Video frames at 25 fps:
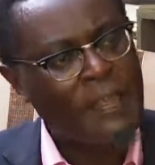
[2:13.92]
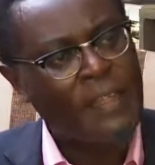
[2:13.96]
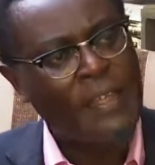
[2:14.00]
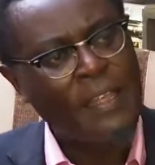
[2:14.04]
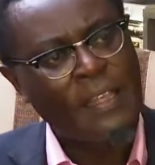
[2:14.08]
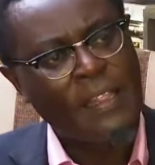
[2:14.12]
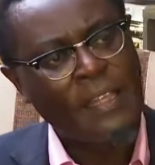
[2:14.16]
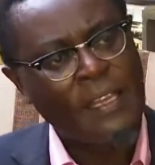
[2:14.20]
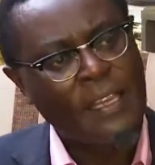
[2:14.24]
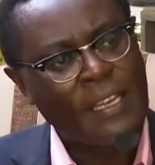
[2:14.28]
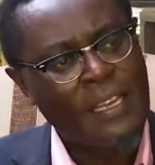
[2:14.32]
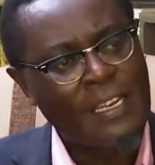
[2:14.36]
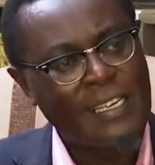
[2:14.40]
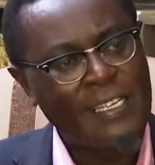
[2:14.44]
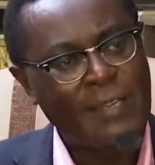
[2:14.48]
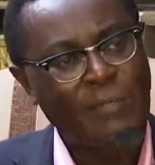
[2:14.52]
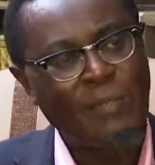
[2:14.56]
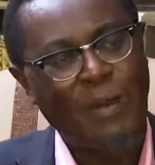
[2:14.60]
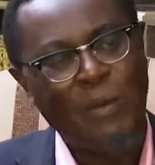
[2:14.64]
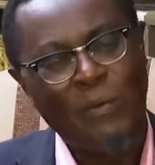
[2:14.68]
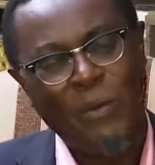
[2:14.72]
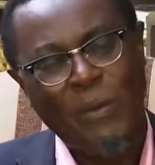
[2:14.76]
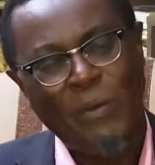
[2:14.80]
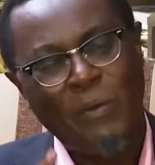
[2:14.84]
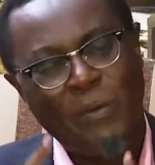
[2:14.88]
the country.
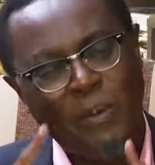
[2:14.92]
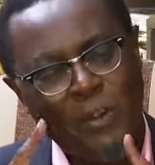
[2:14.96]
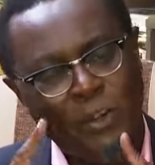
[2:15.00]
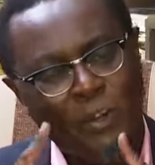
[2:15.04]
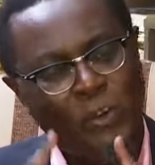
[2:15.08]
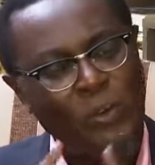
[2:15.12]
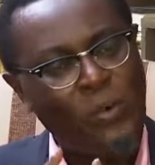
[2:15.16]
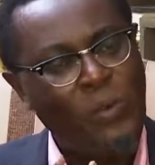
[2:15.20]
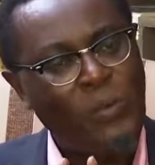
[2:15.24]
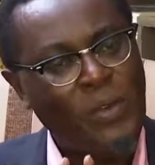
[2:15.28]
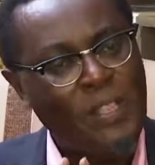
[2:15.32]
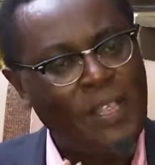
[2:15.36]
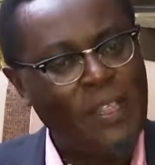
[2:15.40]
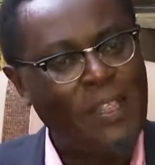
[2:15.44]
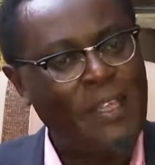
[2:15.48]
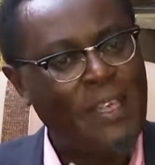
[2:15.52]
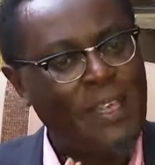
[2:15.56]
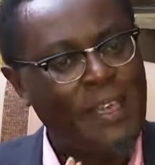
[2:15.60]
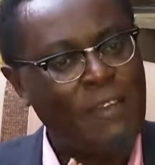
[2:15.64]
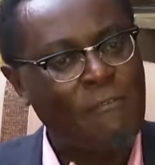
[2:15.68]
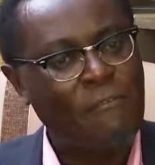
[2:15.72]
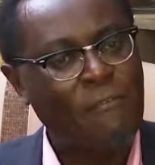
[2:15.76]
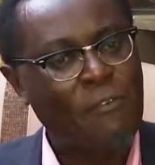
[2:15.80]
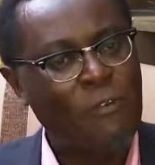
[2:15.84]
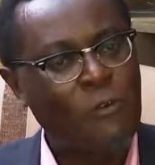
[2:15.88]
But we will know whether the
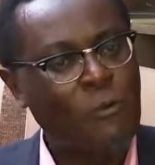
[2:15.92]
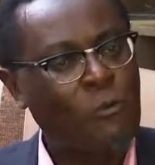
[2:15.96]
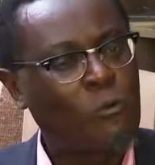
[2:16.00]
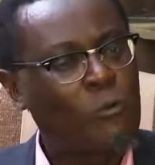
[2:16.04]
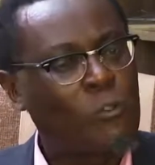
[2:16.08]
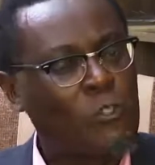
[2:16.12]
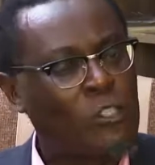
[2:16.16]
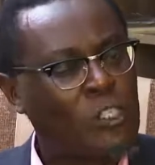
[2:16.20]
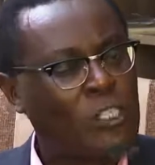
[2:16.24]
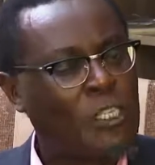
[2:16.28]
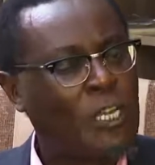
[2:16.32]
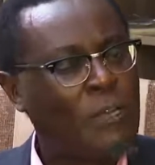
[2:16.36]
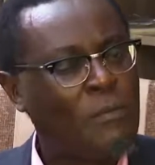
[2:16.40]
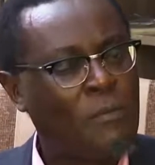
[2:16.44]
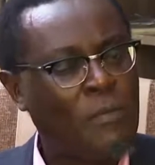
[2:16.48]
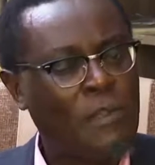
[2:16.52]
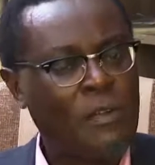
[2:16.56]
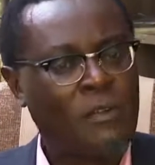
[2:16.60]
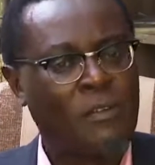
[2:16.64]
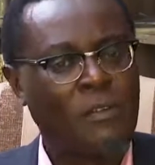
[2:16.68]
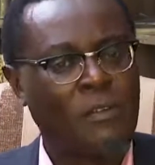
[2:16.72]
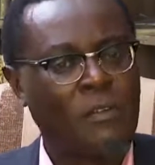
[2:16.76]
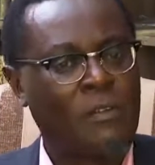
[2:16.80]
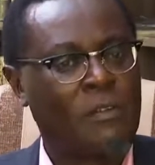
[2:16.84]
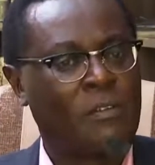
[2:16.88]
effort was
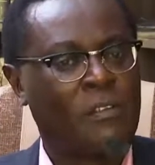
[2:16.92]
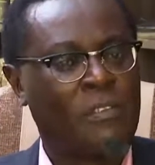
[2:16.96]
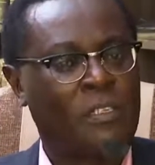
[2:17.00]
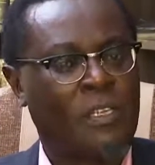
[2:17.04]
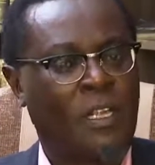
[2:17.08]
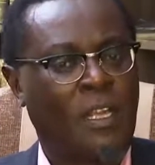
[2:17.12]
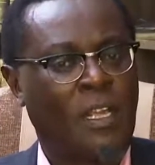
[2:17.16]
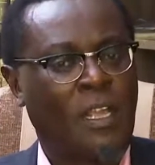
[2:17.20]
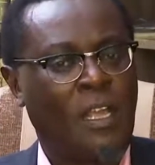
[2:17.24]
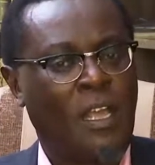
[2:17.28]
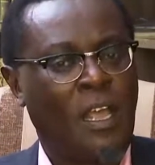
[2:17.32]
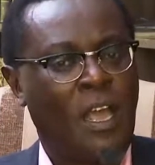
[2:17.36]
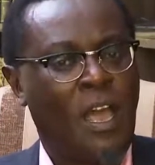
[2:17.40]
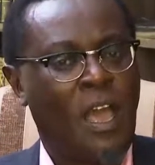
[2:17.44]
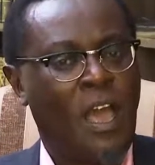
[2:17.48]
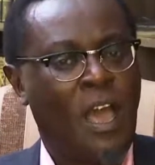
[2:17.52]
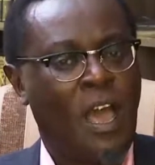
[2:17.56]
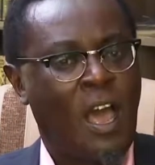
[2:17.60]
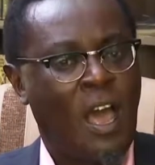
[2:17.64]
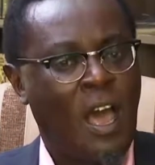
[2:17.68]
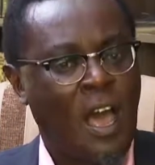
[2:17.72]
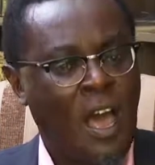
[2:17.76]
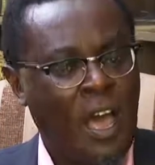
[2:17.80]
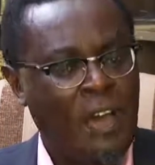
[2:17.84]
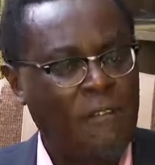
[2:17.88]
genuine or not
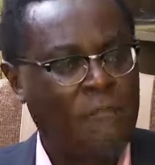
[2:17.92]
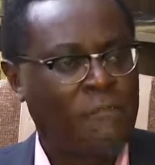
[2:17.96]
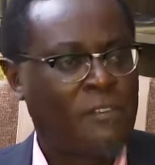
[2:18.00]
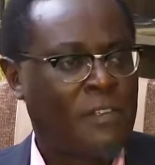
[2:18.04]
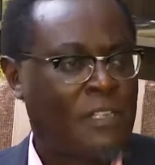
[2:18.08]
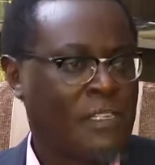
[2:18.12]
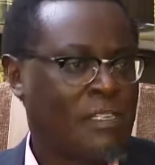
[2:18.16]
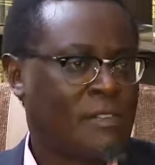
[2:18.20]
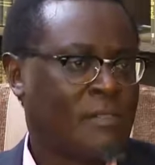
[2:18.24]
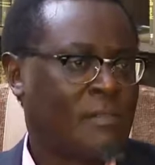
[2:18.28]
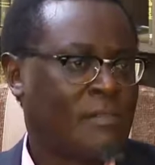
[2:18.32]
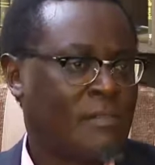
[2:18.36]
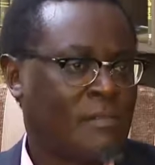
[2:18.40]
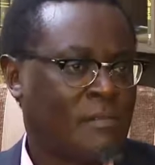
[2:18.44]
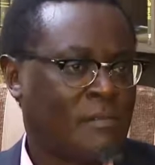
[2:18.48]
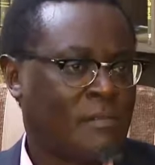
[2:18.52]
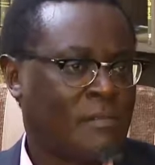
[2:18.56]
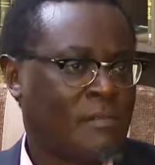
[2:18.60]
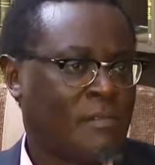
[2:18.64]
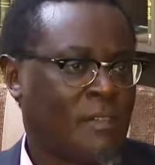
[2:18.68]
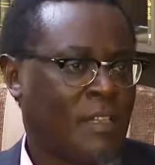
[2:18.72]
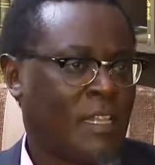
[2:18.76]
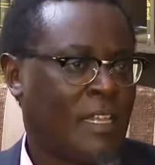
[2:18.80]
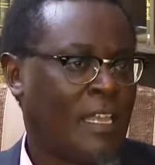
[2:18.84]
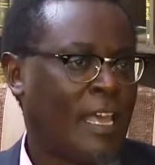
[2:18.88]
after
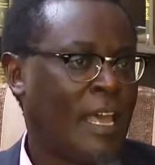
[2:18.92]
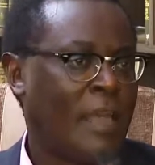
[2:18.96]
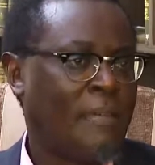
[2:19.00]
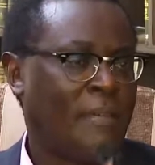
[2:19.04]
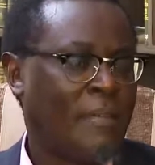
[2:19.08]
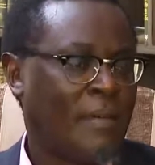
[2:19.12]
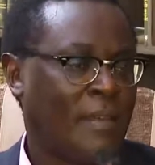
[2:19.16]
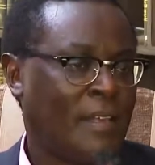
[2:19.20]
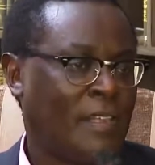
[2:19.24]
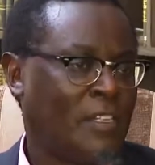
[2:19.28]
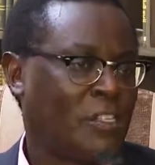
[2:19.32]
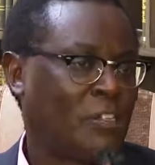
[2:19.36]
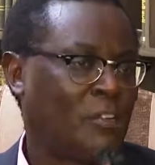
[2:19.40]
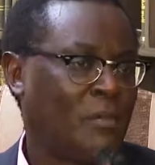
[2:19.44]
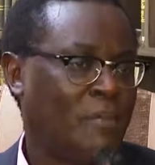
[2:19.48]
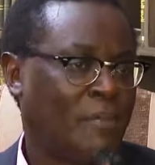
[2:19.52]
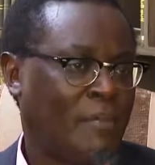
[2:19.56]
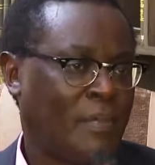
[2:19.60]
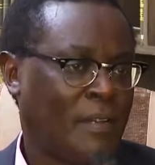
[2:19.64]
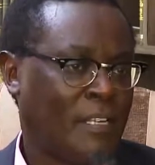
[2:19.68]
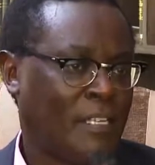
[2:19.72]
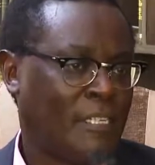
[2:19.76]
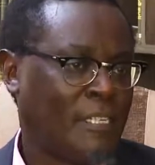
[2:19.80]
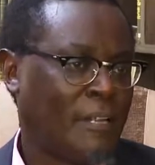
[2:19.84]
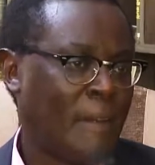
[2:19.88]
the game is
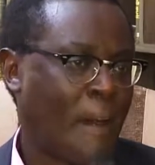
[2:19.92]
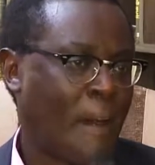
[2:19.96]
completed.